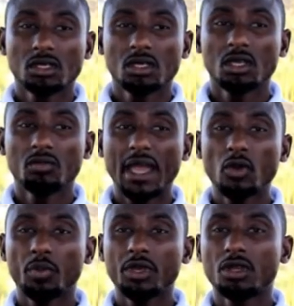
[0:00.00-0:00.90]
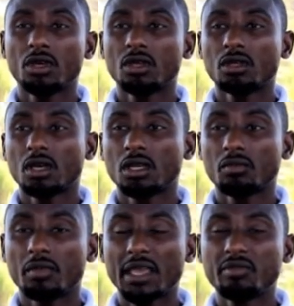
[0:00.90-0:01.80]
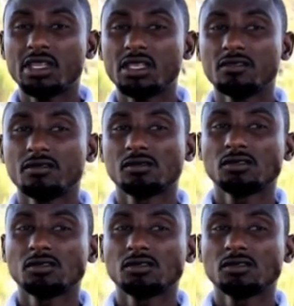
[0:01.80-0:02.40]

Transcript: In my opinion and in my belief,